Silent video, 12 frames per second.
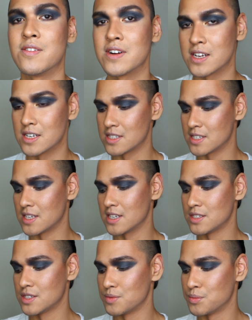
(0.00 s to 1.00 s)
we're gonna dig
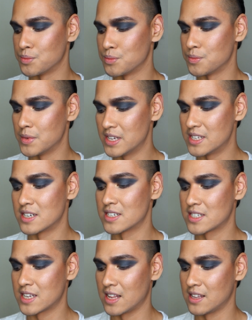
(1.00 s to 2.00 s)
into
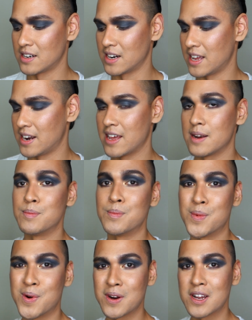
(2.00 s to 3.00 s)
Interstellar and add
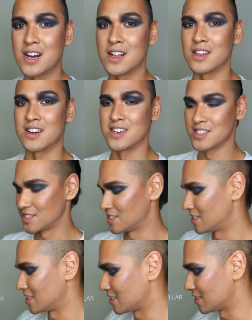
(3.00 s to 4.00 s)
more color to
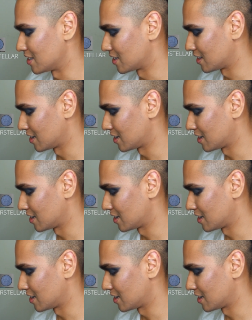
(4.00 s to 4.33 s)
this look.